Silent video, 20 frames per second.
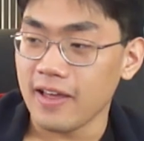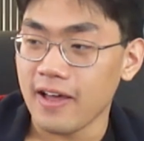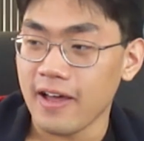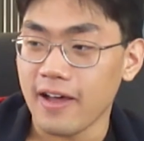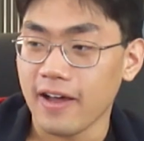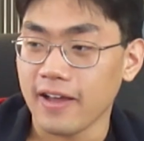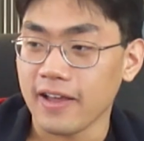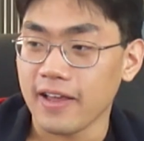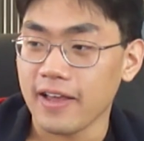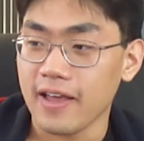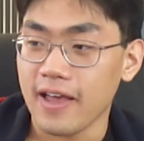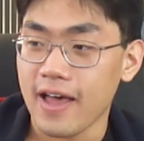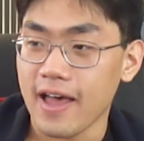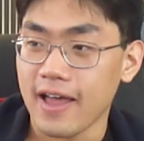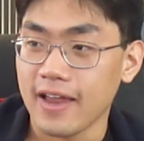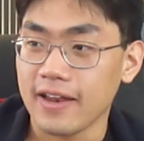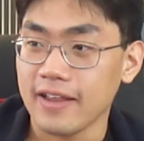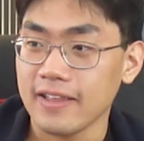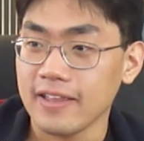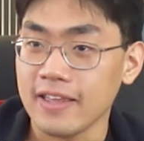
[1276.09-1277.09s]
Oh
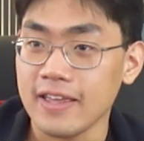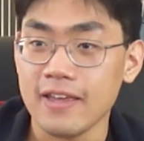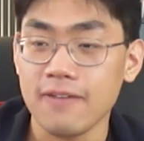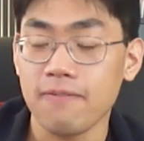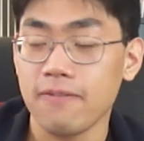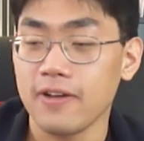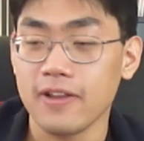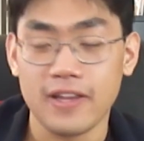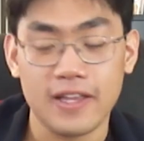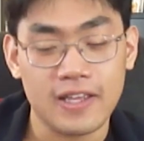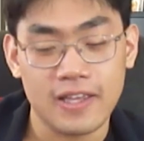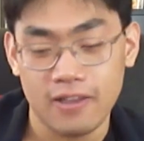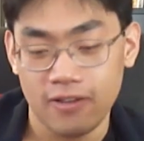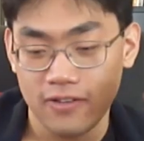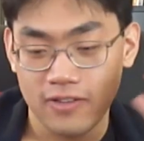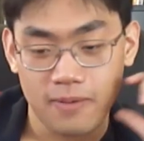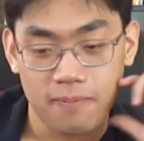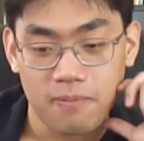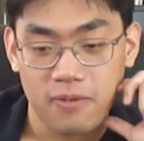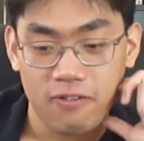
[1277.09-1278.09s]
god, he really
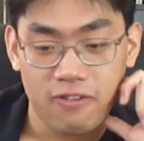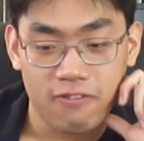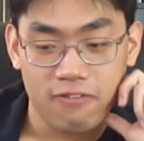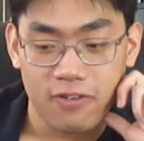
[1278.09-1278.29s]
killed the movie